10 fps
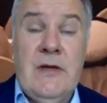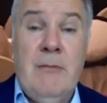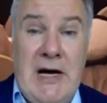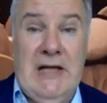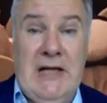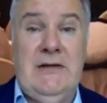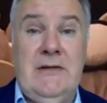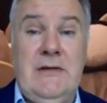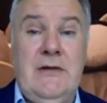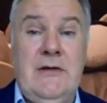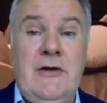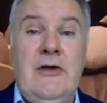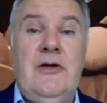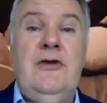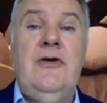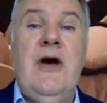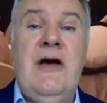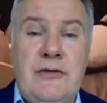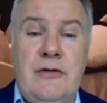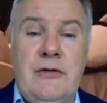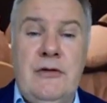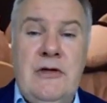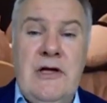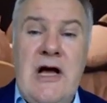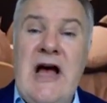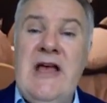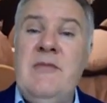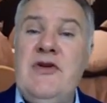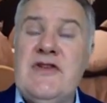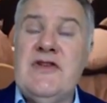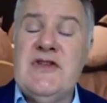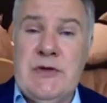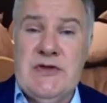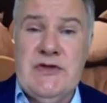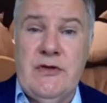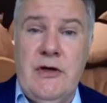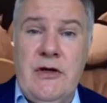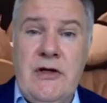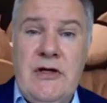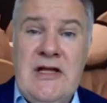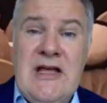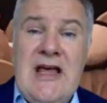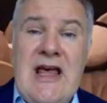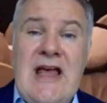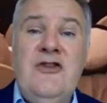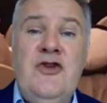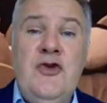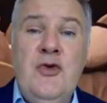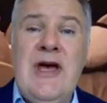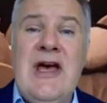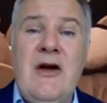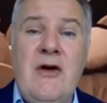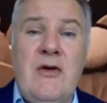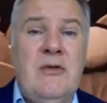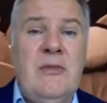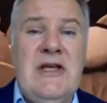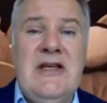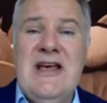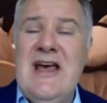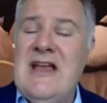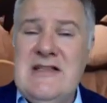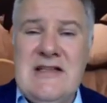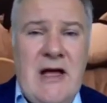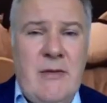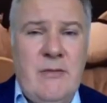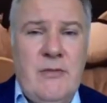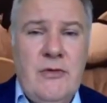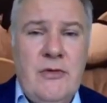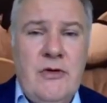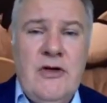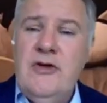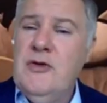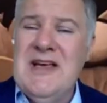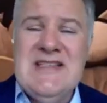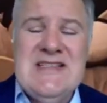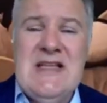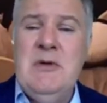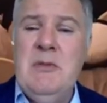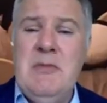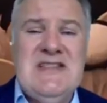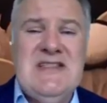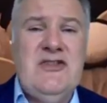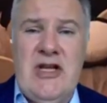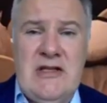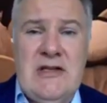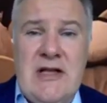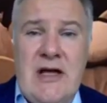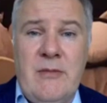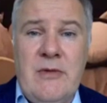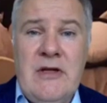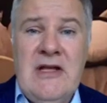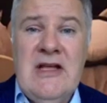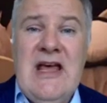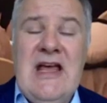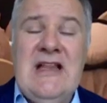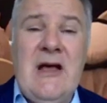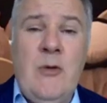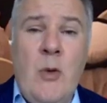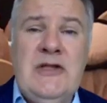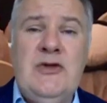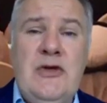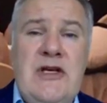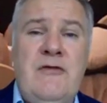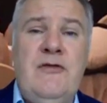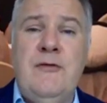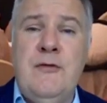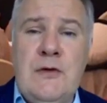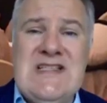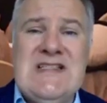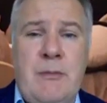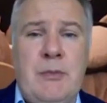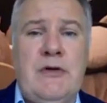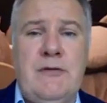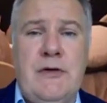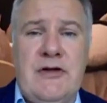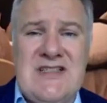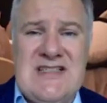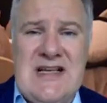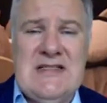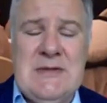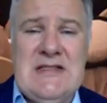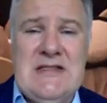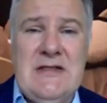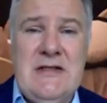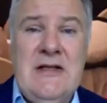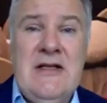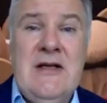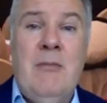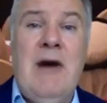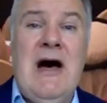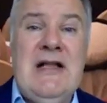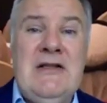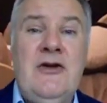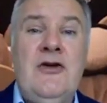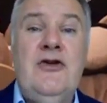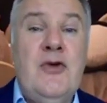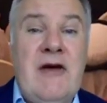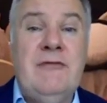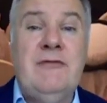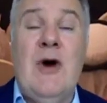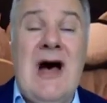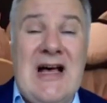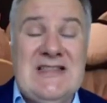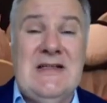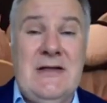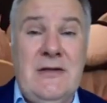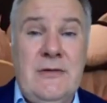But you have to know I am your sponsor and you can call me anytime. You can send me a message anytime. And I want to give you full support for your success. But you have to ask